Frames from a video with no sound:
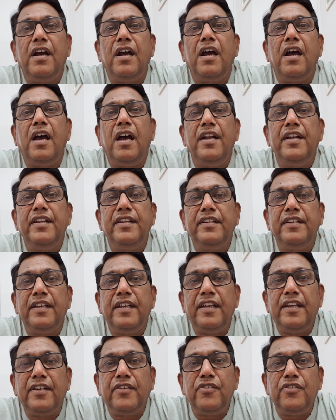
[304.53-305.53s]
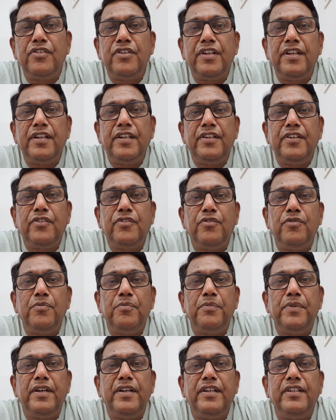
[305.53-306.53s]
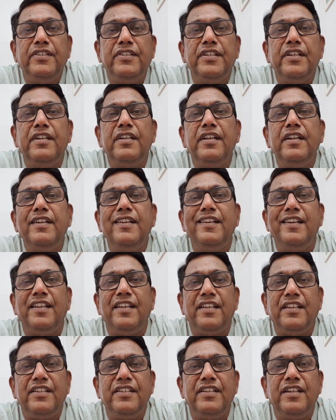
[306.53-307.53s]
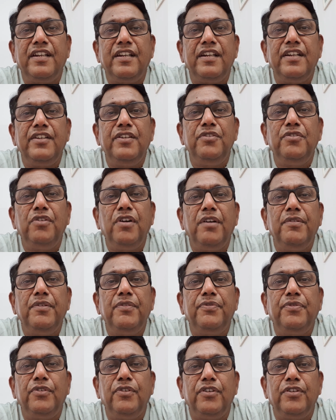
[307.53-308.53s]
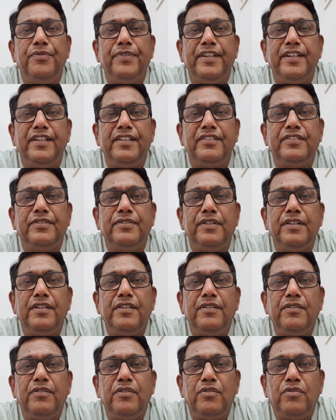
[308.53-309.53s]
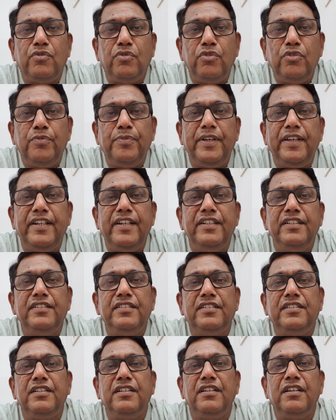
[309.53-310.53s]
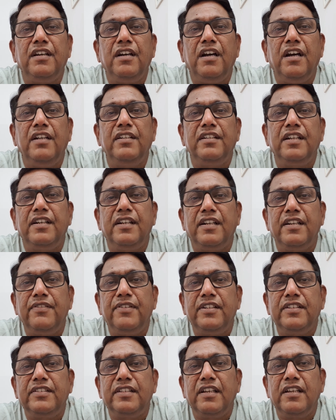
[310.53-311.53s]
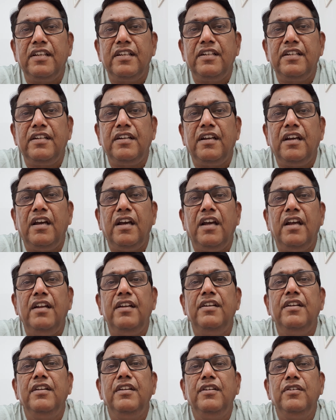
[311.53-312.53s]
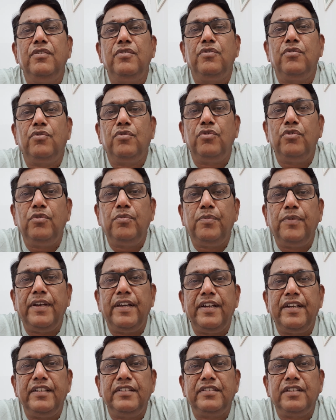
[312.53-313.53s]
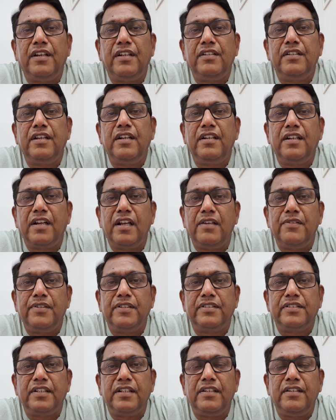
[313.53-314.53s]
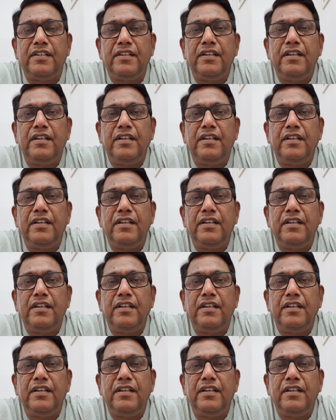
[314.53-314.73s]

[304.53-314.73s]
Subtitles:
and in any equipment generally you have a four bearings, two bearings on the driver side and two bearings on the driver side.